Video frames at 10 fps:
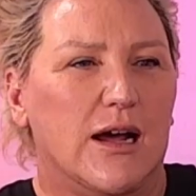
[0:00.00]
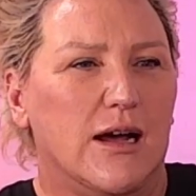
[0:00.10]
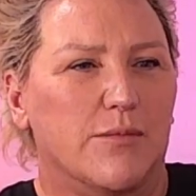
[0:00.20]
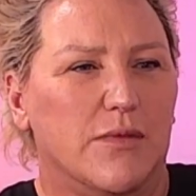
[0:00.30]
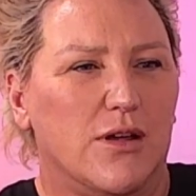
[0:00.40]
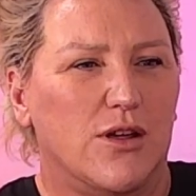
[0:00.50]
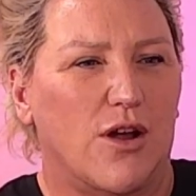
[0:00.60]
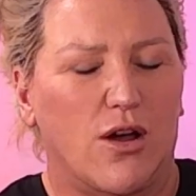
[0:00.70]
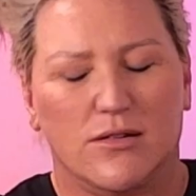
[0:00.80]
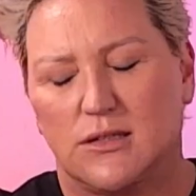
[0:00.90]
Um,
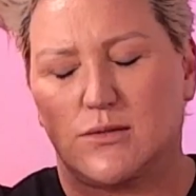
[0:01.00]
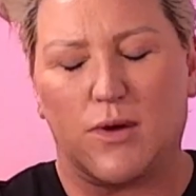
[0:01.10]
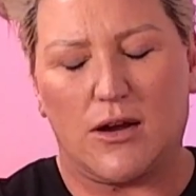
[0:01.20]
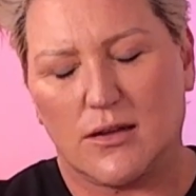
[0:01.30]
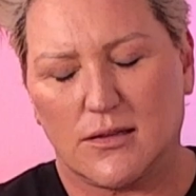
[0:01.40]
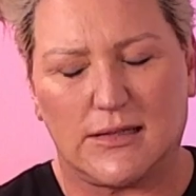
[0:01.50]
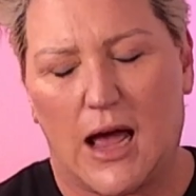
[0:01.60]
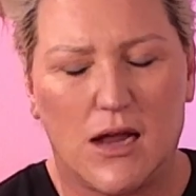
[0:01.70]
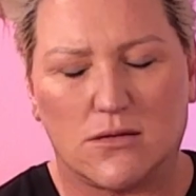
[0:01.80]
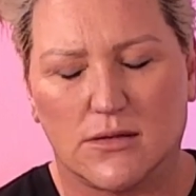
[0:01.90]
you know, just wearing
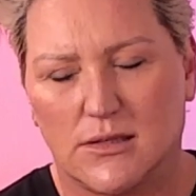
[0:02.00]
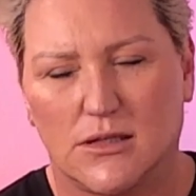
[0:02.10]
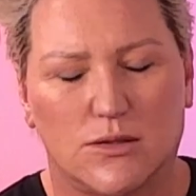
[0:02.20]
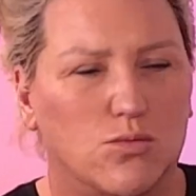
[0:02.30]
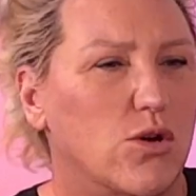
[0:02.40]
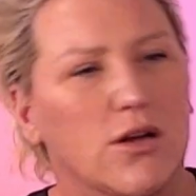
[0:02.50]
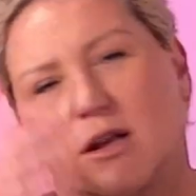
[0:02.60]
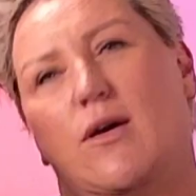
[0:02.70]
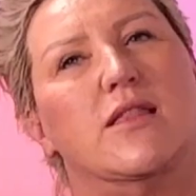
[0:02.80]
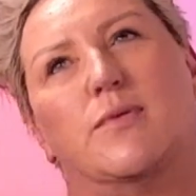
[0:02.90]
sandals and just
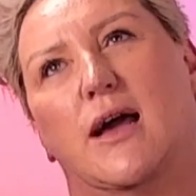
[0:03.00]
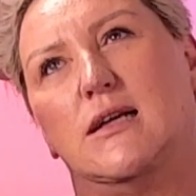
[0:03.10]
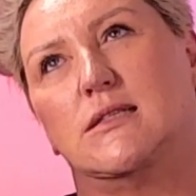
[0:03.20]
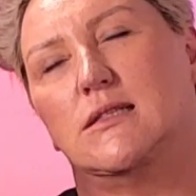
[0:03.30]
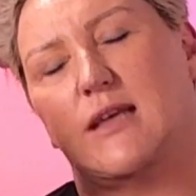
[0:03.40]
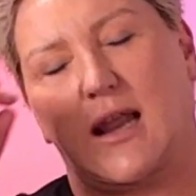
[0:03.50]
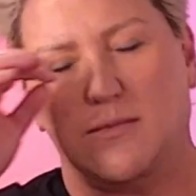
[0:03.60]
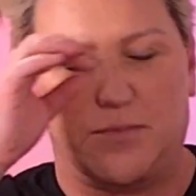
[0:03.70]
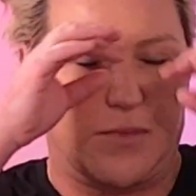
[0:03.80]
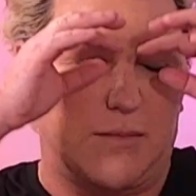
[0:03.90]
whirling around the place and so and,